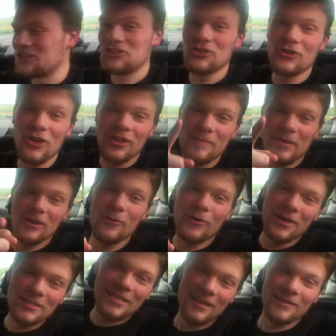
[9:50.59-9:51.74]
Did you know that
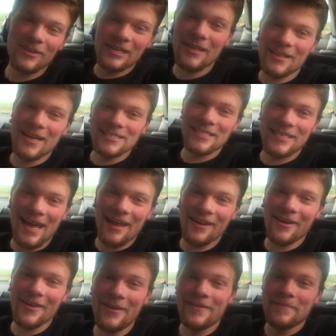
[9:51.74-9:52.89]
marijuana is getting legalized in
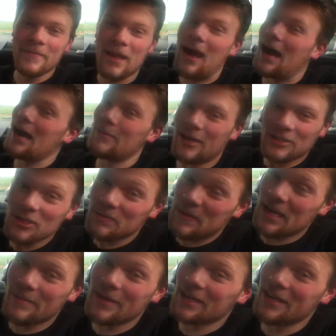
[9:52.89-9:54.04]
Canada? I might just
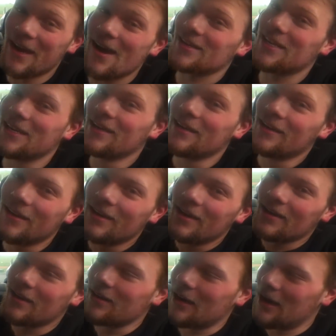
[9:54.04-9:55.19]
become a Canuck.
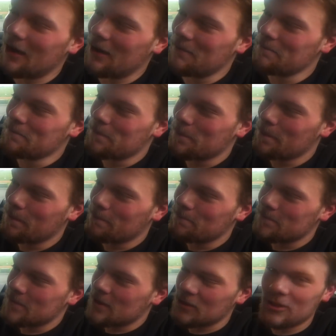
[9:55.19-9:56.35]
Um,
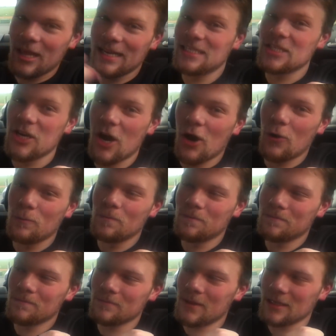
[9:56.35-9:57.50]
let's go,
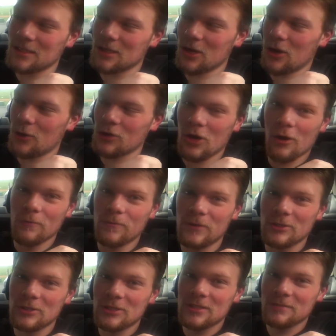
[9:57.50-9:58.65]
let's go,
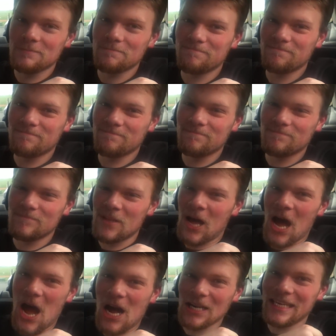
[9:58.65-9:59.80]
Gophers.
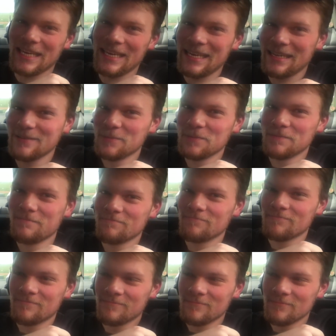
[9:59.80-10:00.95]
Hockey.
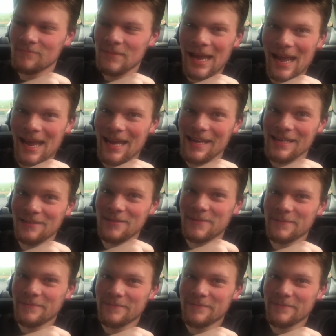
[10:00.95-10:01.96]
A.